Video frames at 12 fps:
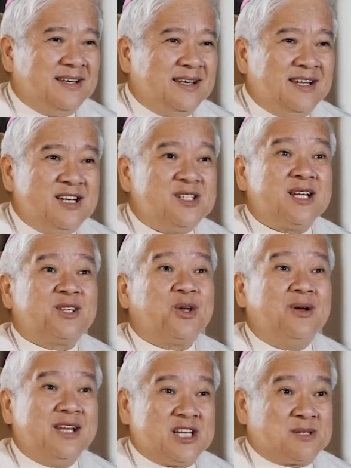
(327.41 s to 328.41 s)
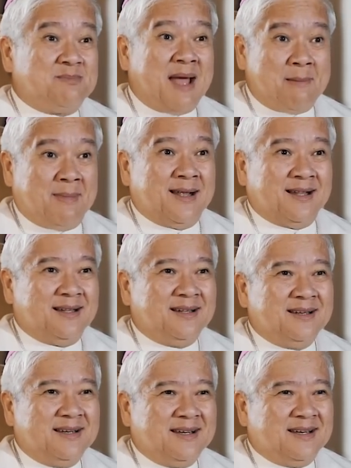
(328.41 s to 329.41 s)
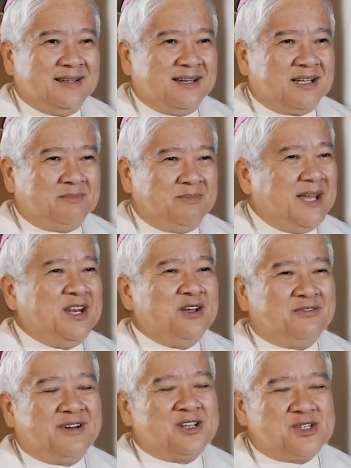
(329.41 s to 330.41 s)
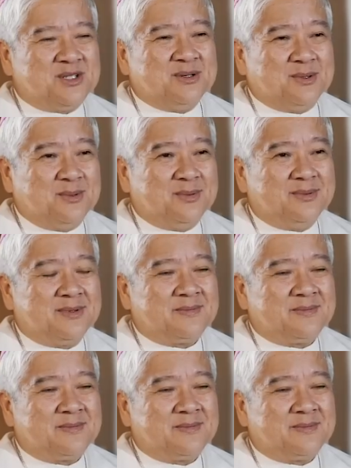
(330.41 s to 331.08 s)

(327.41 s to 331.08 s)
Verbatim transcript: it is the tallest mammal that many of us know.